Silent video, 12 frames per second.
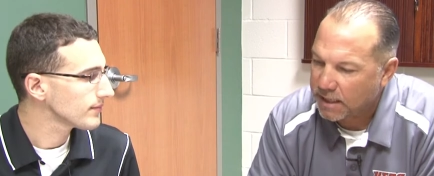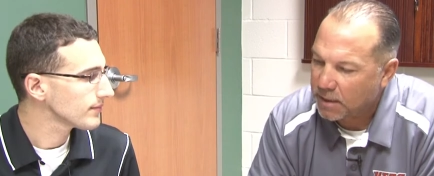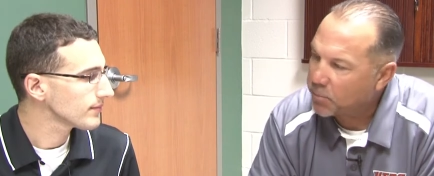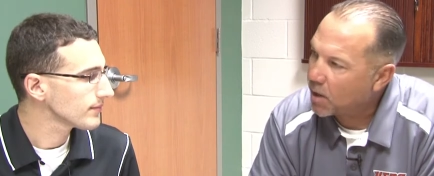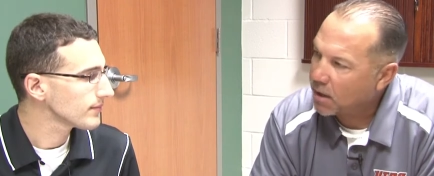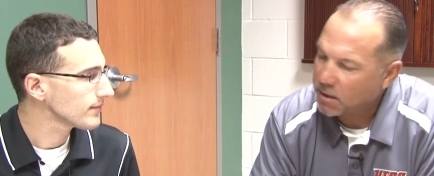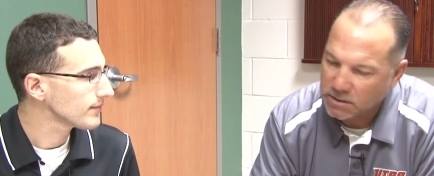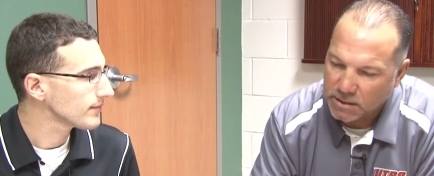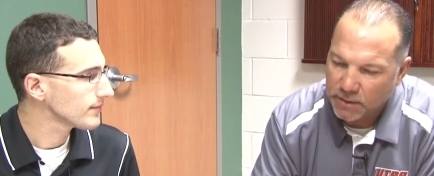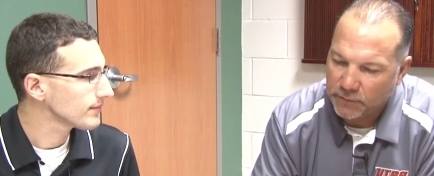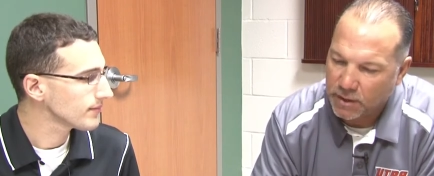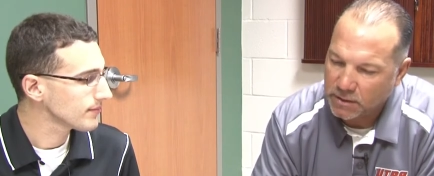Speaker 1: taking pride in his
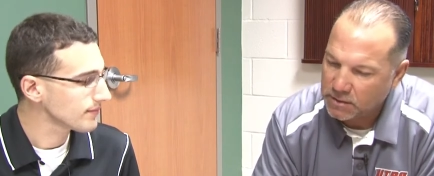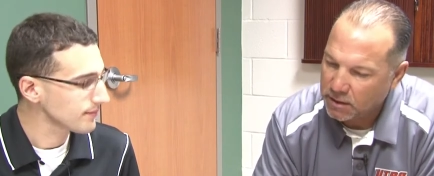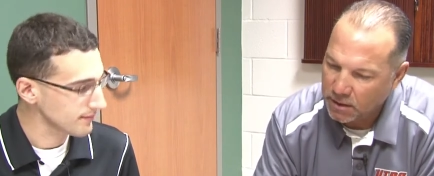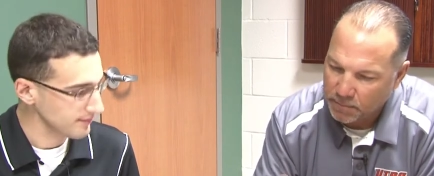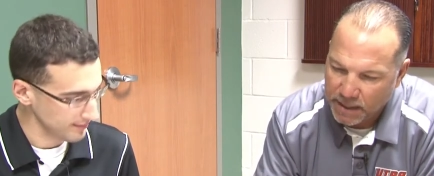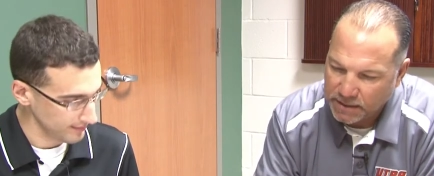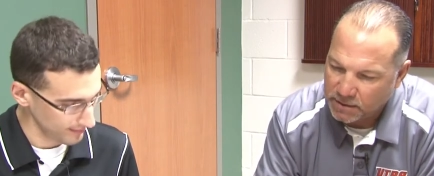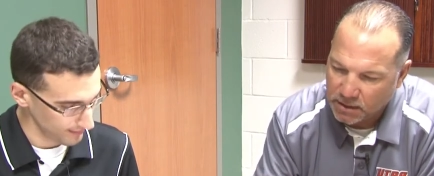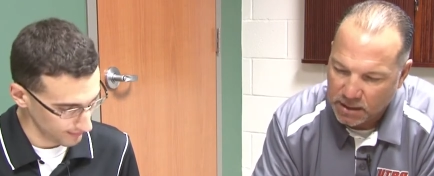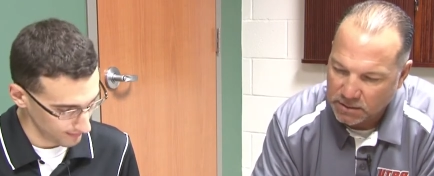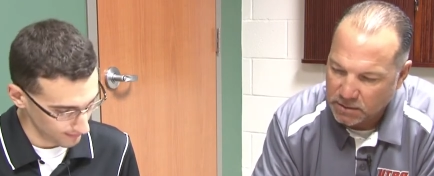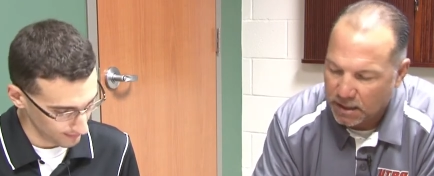defense, and Mason
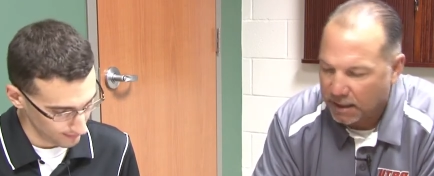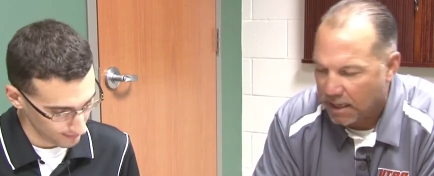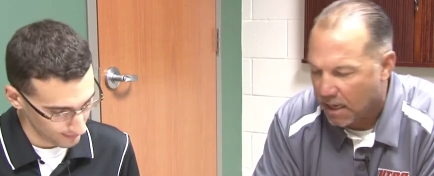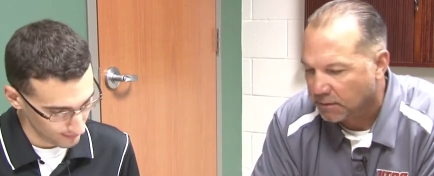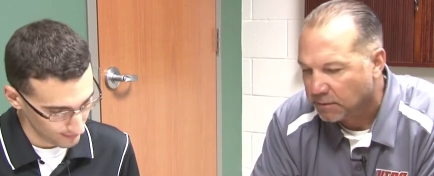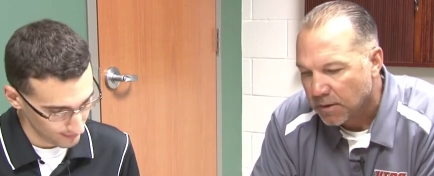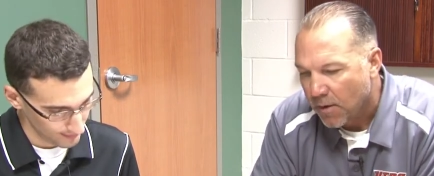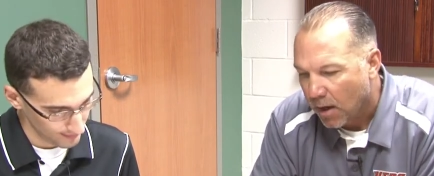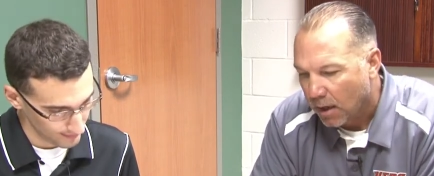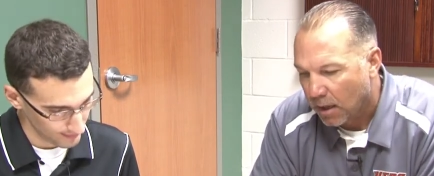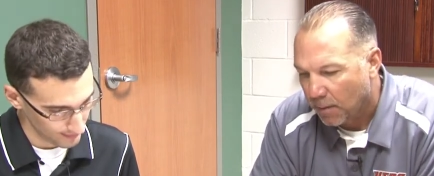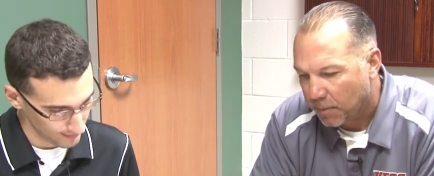has again
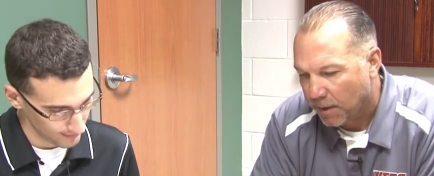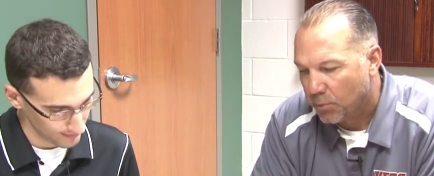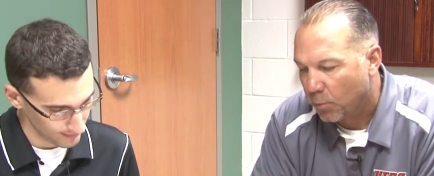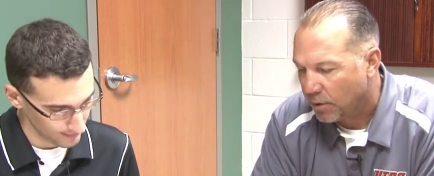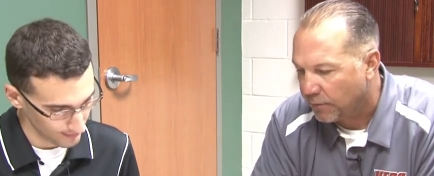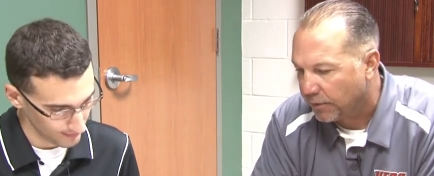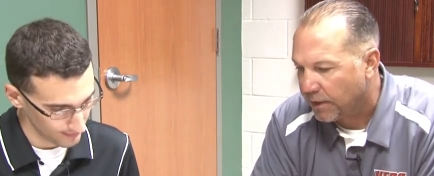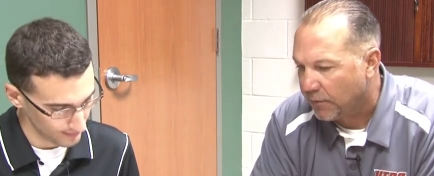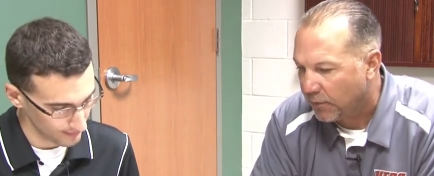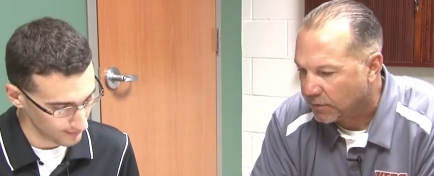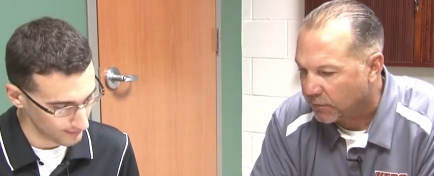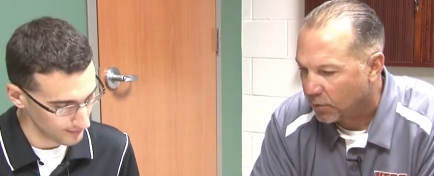played wonderful
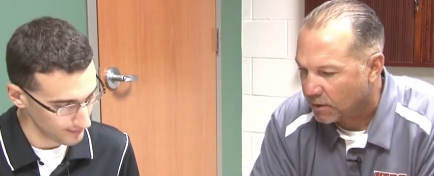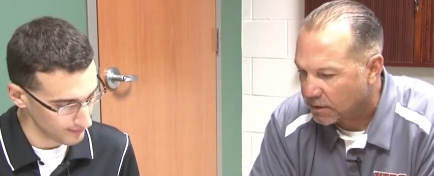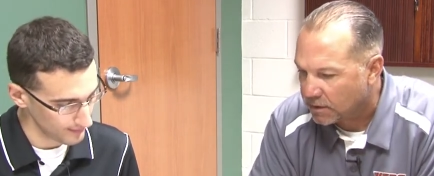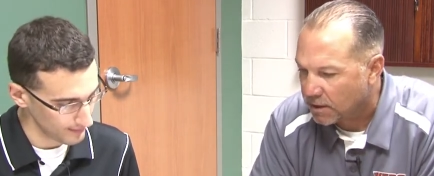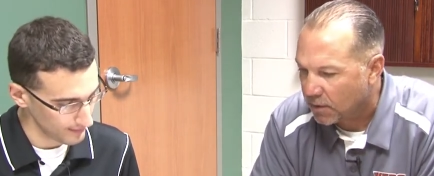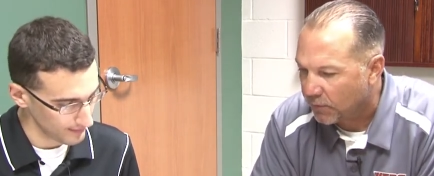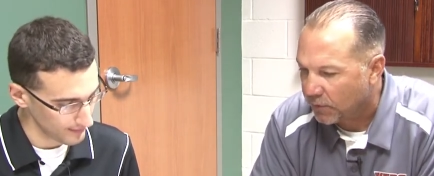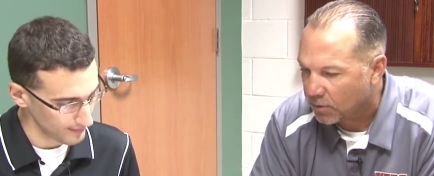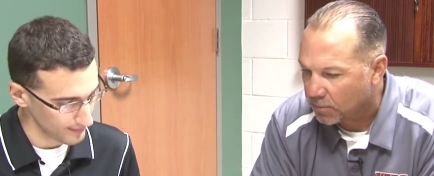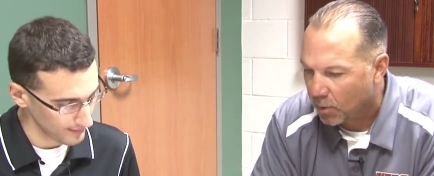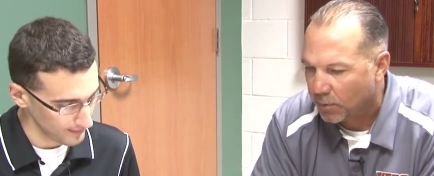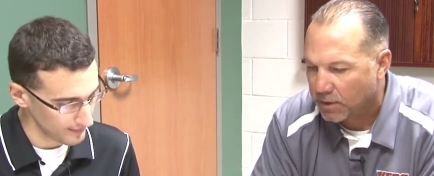defense for us in center
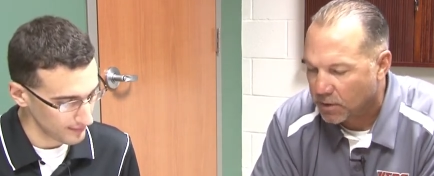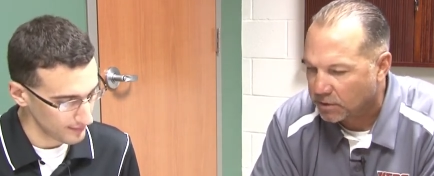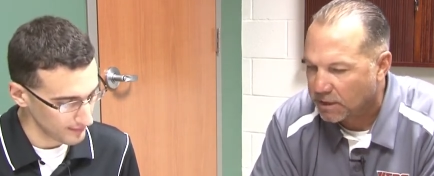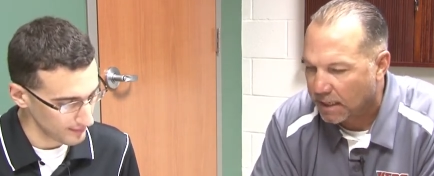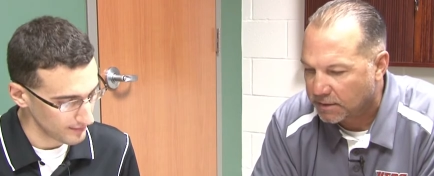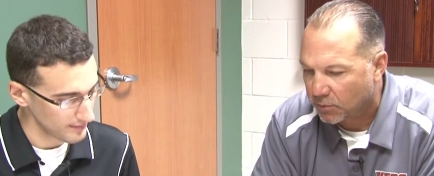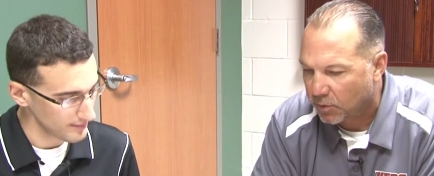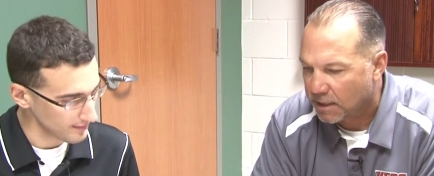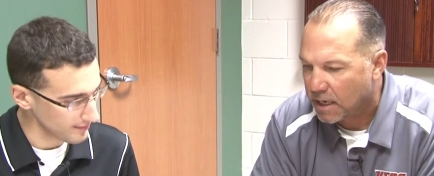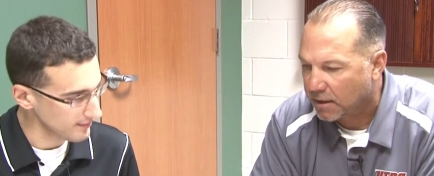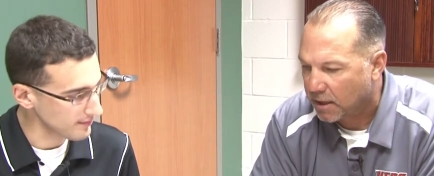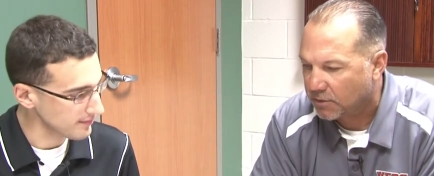field. Both of those guys are really
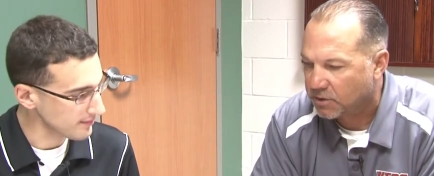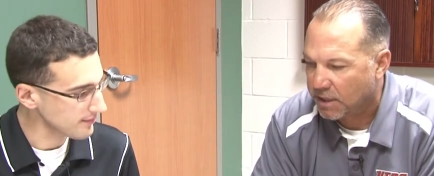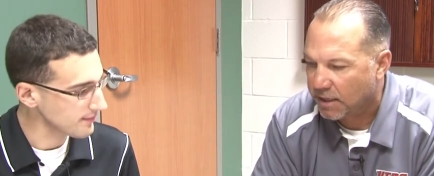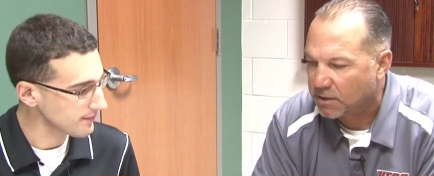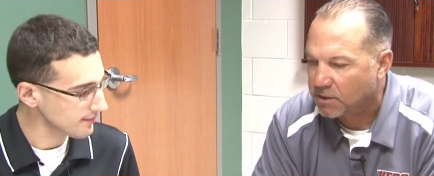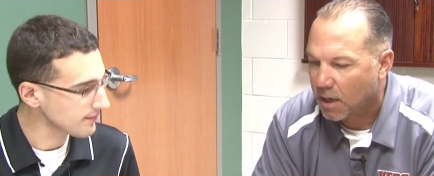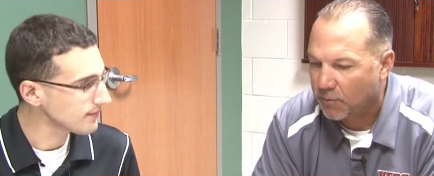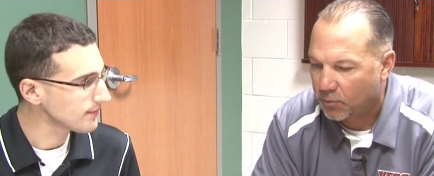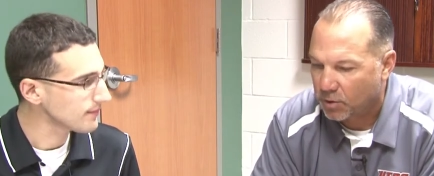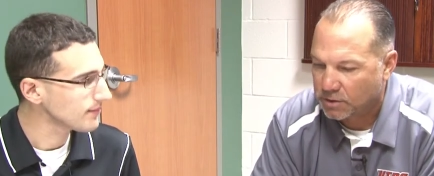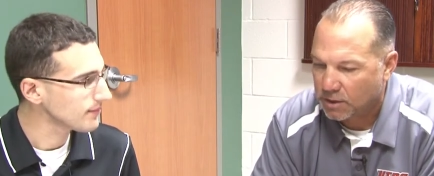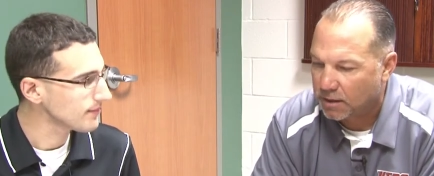done an outstanding job
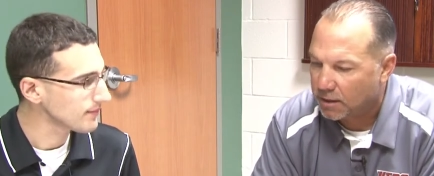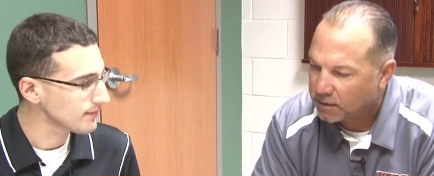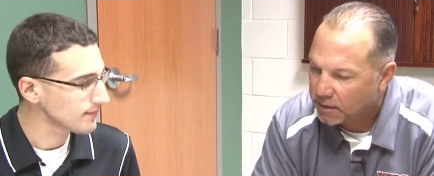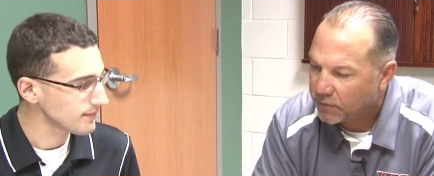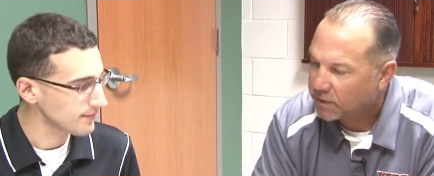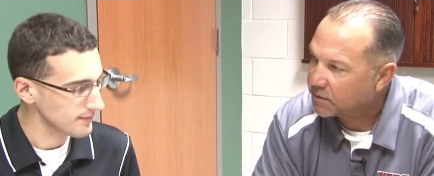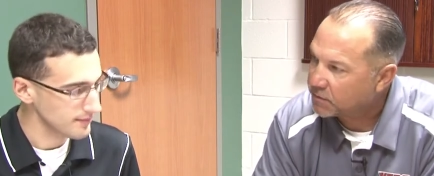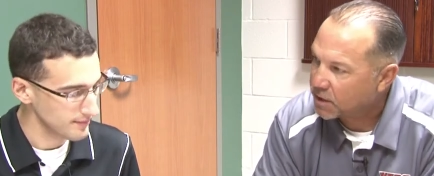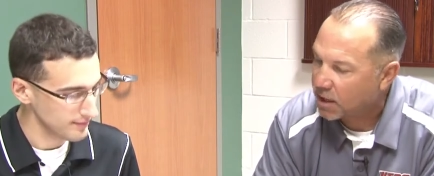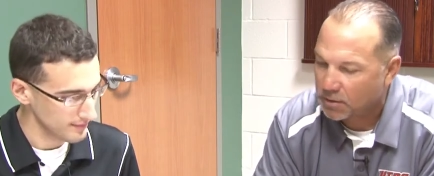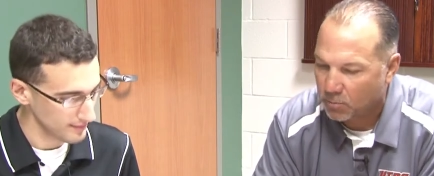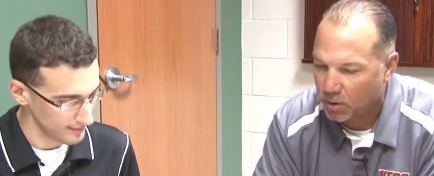for us on the defensive
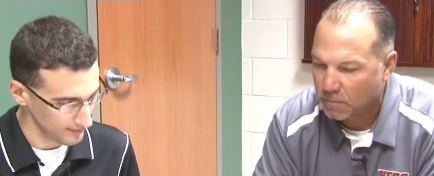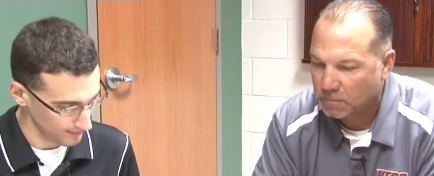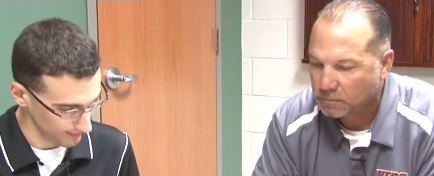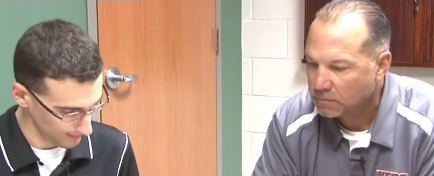side of the ball.